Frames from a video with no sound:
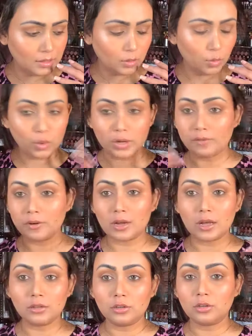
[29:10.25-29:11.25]
whatever
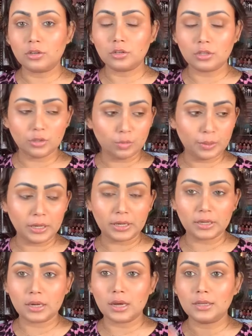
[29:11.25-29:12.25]
color you
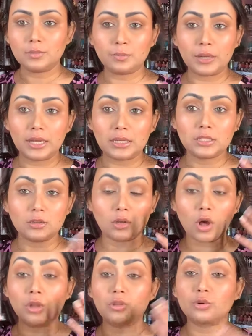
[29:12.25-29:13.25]
pick. I picked
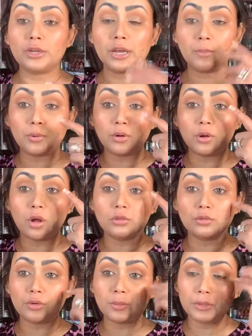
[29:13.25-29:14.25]
all three. I put all
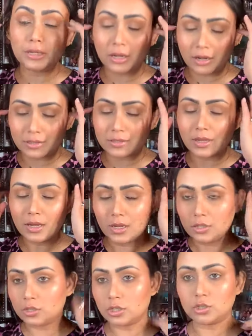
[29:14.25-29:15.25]
three because
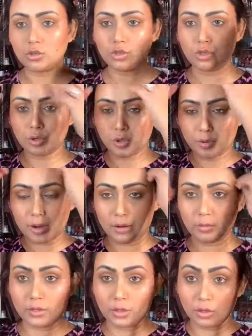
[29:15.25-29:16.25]
just to show you how
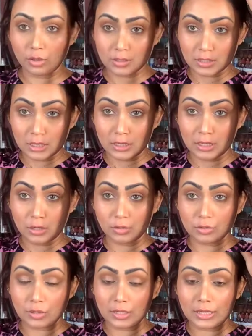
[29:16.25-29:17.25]
it looks. And then
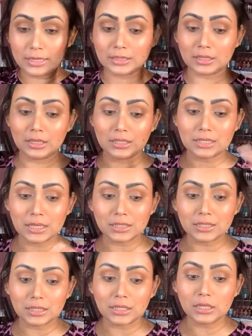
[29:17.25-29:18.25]
also I like the
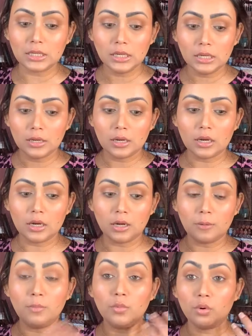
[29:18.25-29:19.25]
intensity
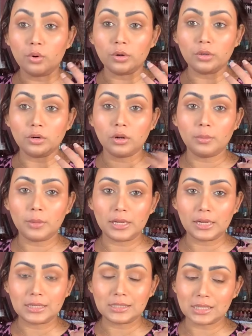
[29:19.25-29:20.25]
more on my
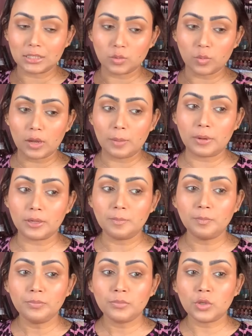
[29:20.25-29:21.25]
eyes. That's why. But
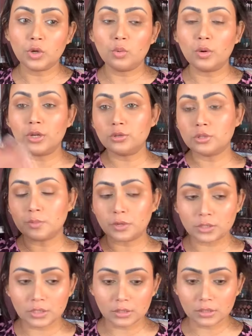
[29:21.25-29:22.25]
you're one of those
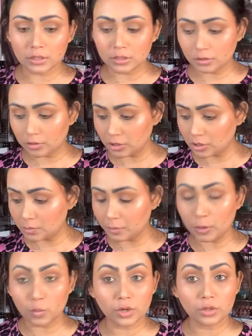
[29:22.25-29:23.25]
person that you could just
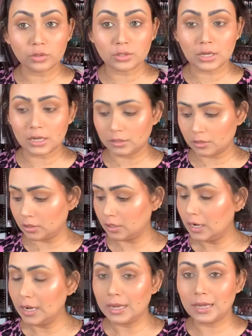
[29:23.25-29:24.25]
pick one of those color
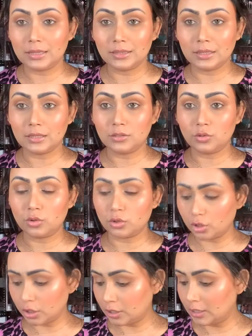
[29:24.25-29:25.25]
and then you're good.